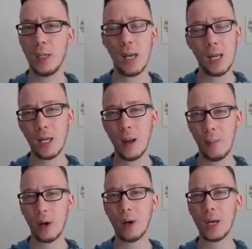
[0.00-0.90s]
hitting that
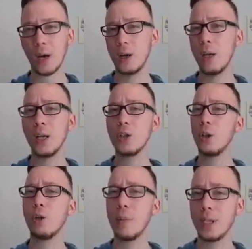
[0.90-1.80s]
bell icon so you
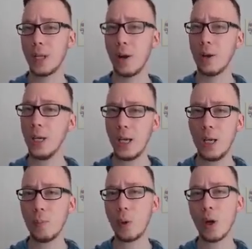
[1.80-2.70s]
don't miss out on any
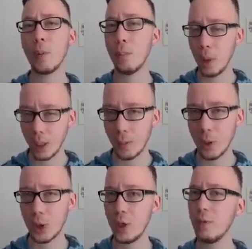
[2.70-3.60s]
more monkey
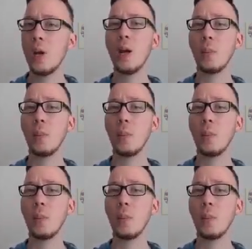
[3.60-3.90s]
mischief.